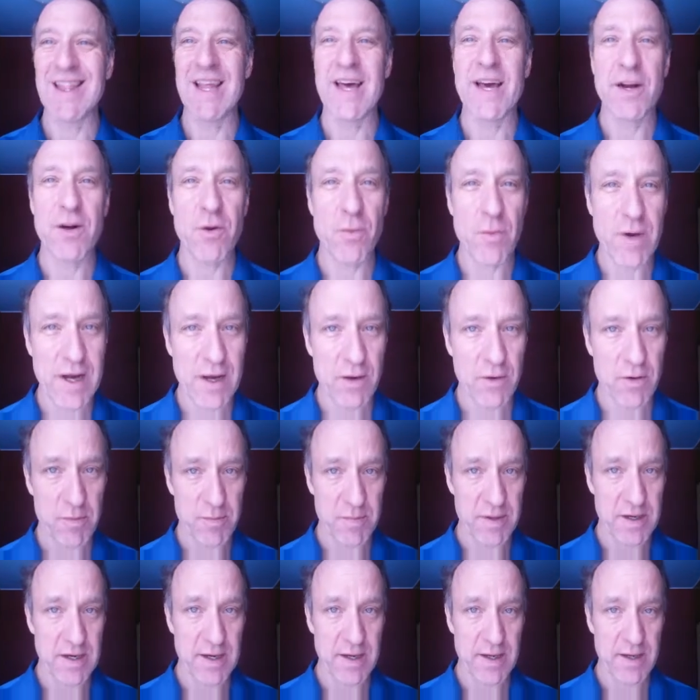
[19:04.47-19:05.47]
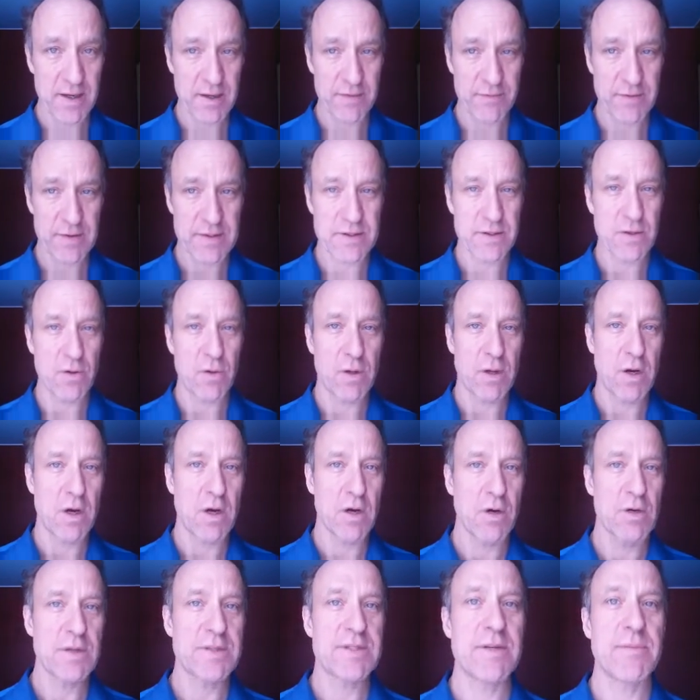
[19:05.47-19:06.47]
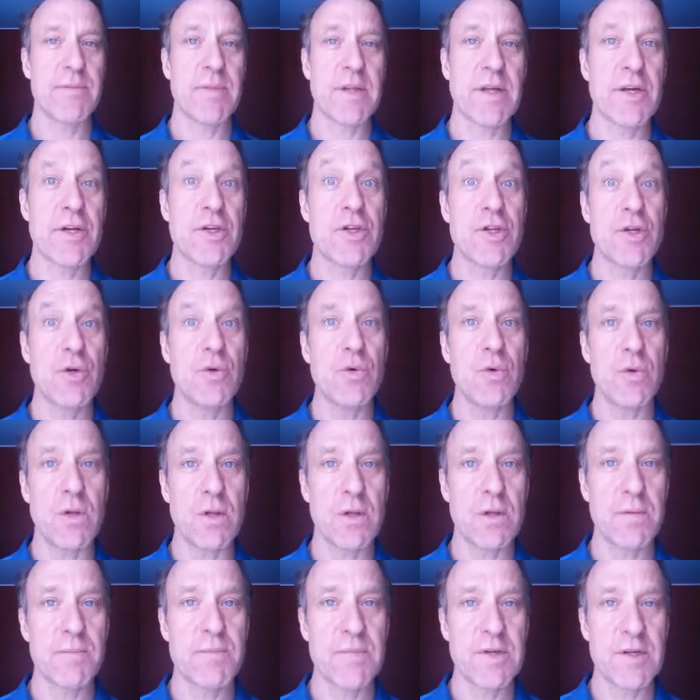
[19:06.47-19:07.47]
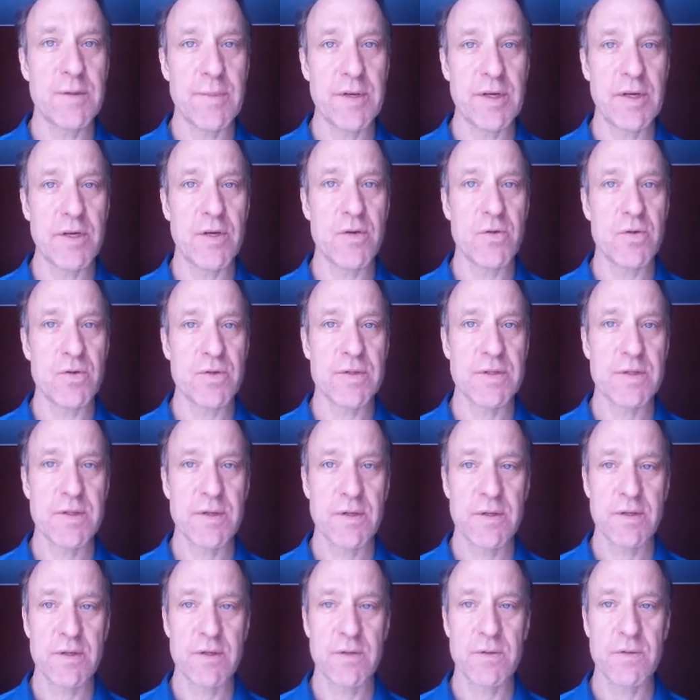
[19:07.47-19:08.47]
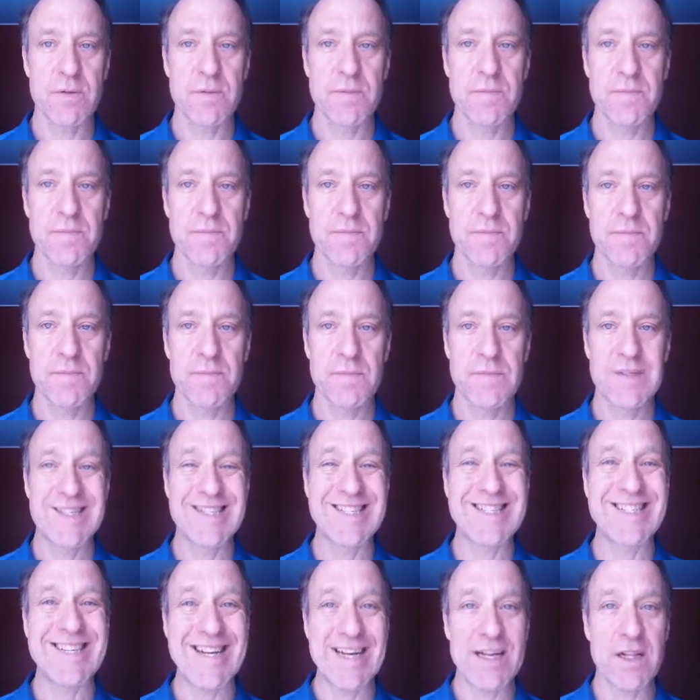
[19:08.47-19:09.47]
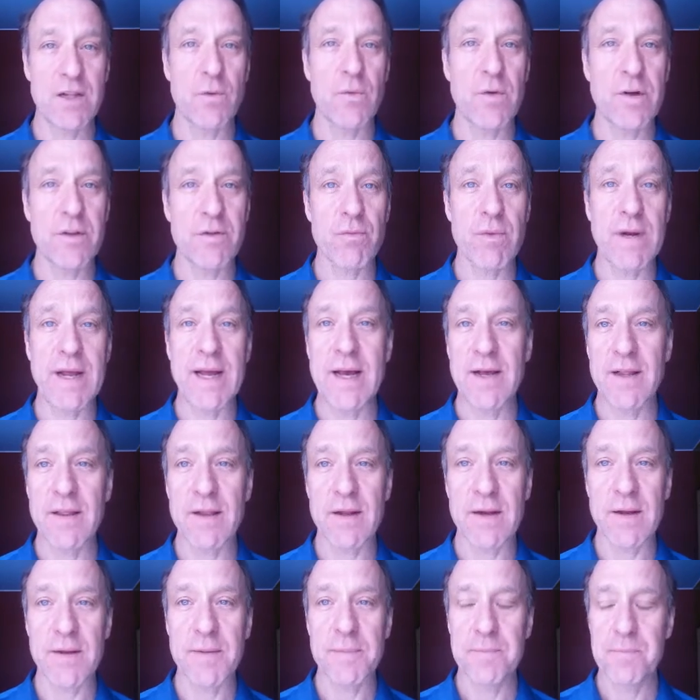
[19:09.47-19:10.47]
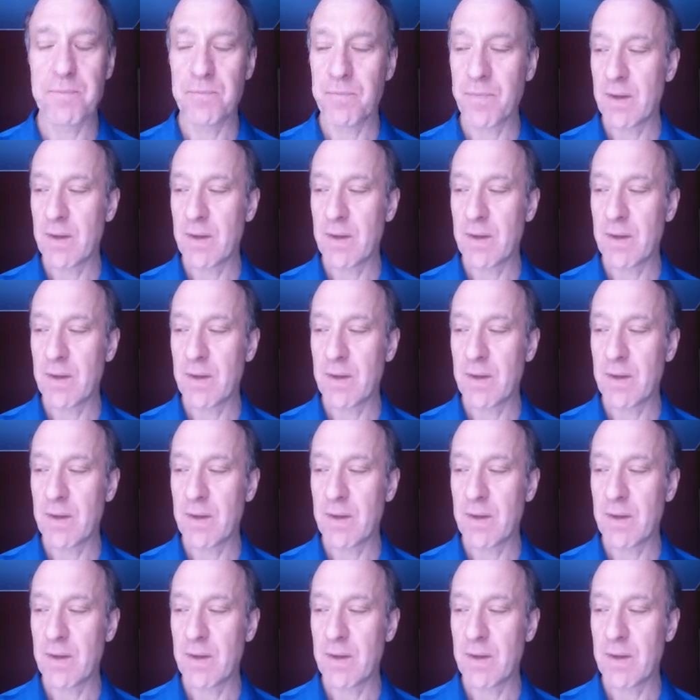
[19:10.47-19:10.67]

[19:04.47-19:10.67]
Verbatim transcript: led around by it, if it's no longer simply a tool to be used to deal with reality,